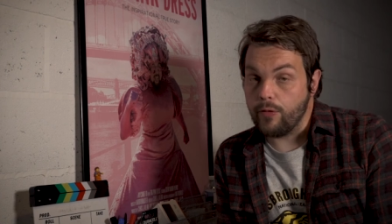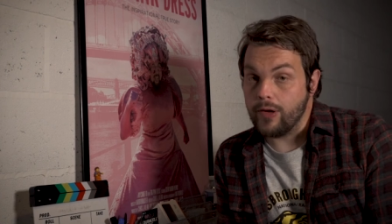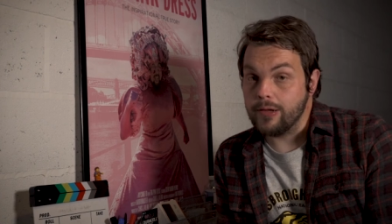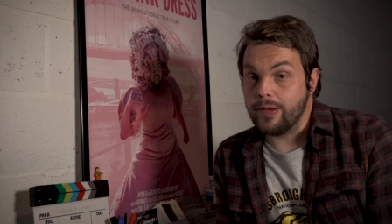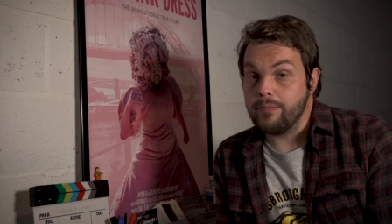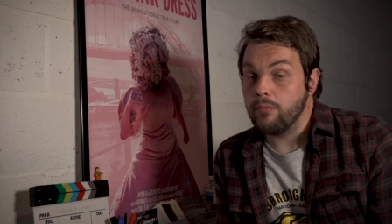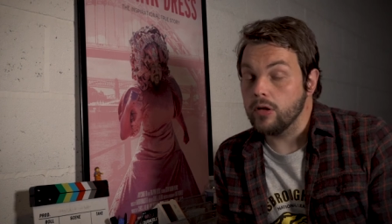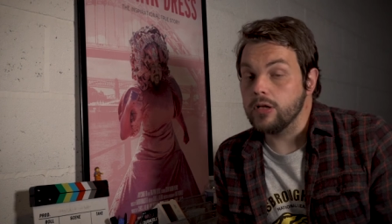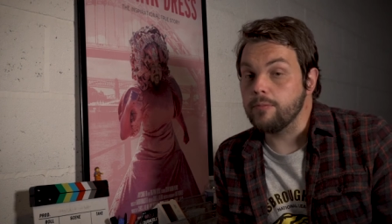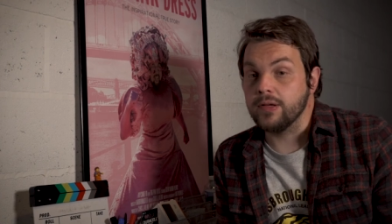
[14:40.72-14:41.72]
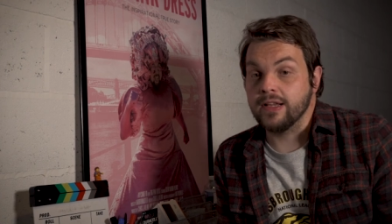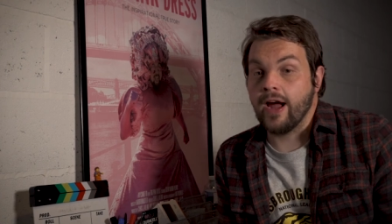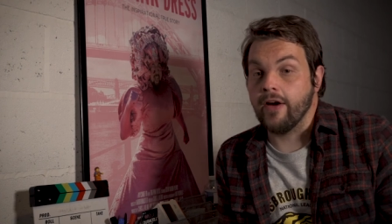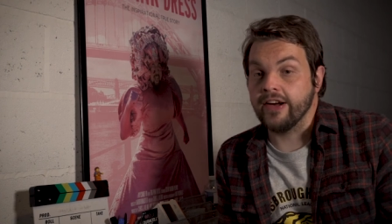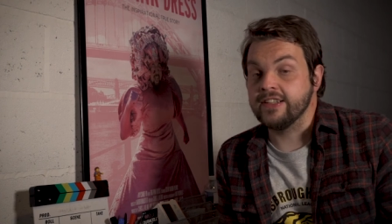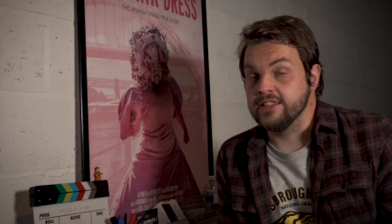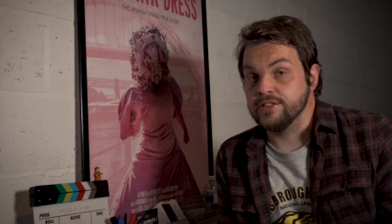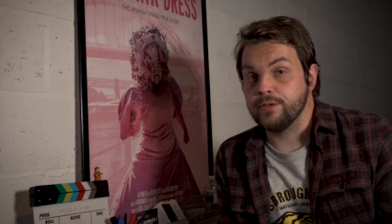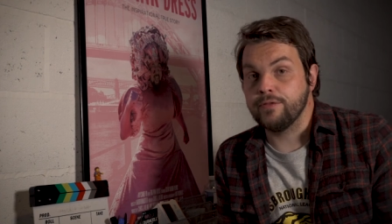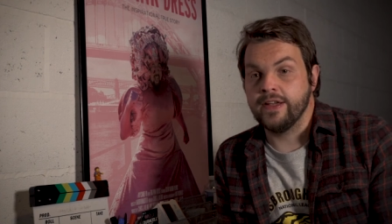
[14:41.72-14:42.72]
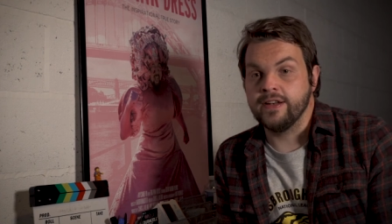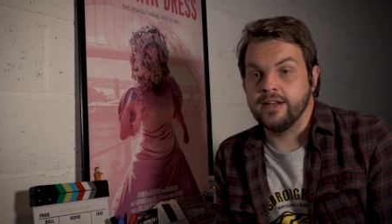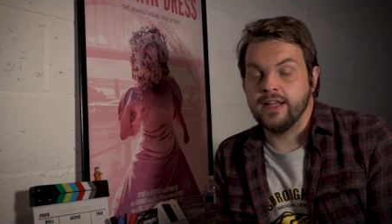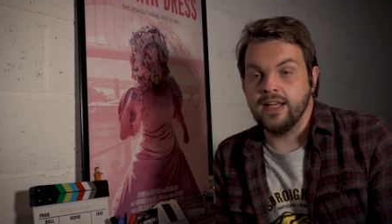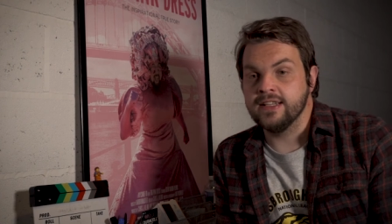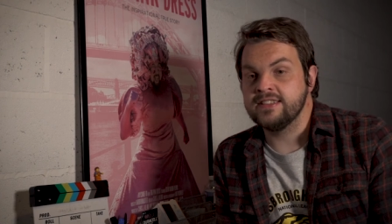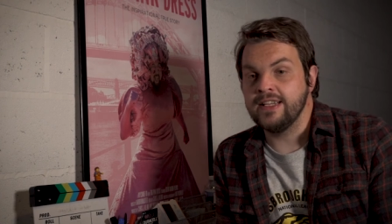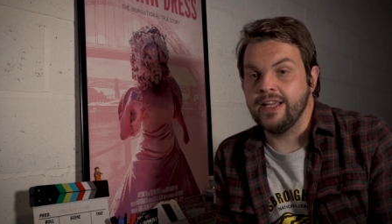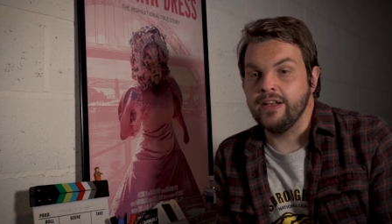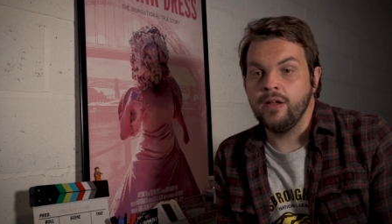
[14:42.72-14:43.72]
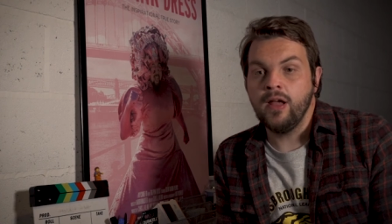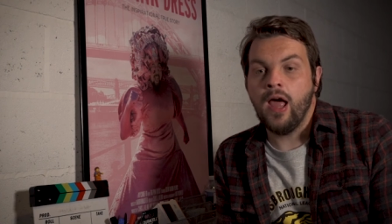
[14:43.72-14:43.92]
there will be multiple characters within a scene.